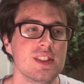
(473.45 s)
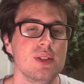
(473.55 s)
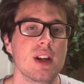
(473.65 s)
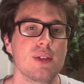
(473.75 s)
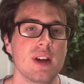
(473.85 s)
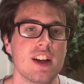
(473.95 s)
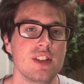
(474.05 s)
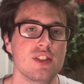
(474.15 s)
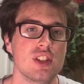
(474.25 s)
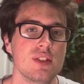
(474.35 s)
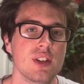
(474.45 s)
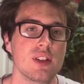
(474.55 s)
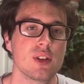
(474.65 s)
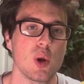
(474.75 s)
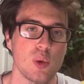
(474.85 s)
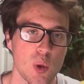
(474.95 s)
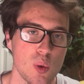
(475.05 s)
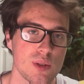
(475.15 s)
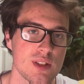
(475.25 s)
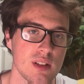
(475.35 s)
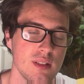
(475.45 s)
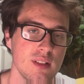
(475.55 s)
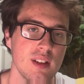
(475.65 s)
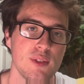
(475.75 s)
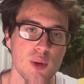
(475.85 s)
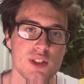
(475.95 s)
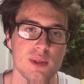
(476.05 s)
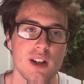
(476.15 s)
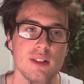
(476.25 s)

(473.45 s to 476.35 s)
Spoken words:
you're never actually achieving your own goals every once in a